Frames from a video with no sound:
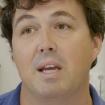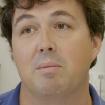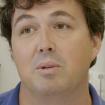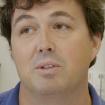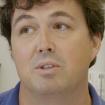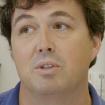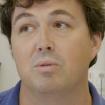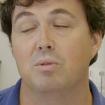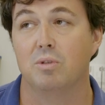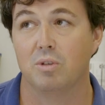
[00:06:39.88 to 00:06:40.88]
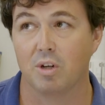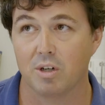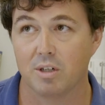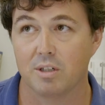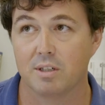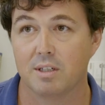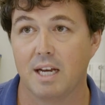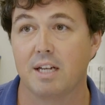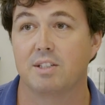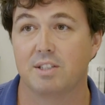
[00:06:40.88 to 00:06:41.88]
able to learn
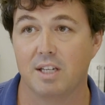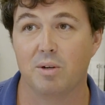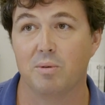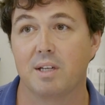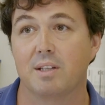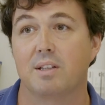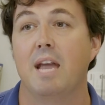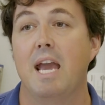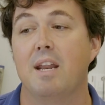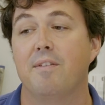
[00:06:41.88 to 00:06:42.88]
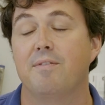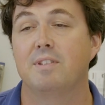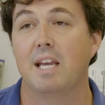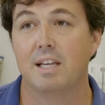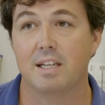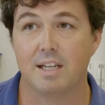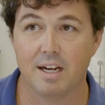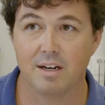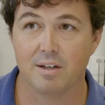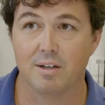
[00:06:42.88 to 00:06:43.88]
how to sail with, and if taken
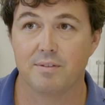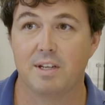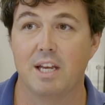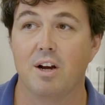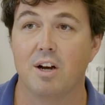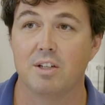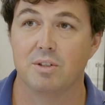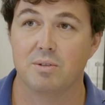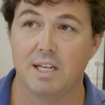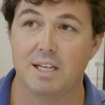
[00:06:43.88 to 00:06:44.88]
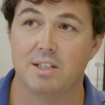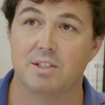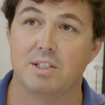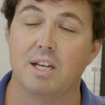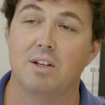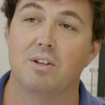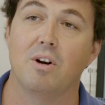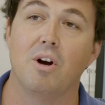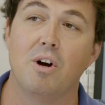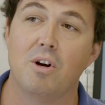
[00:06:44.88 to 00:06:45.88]
care of, can also take the
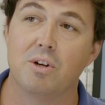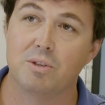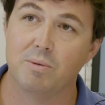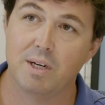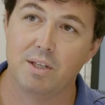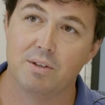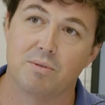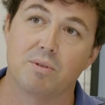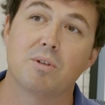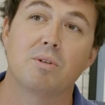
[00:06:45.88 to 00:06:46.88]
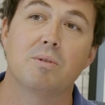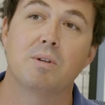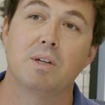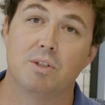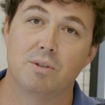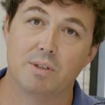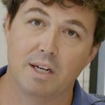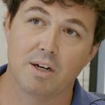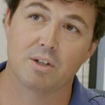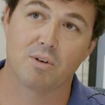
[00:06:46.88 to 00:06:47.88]
sailor all the way through to
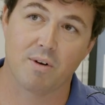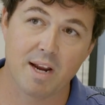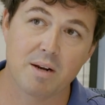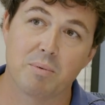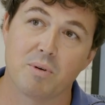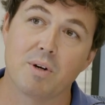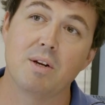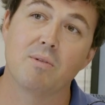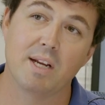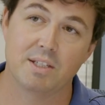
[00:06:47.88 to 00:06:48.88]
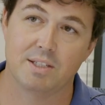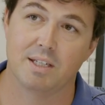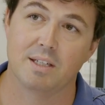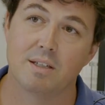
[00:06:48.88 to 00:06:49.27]
their Grand Prix racing.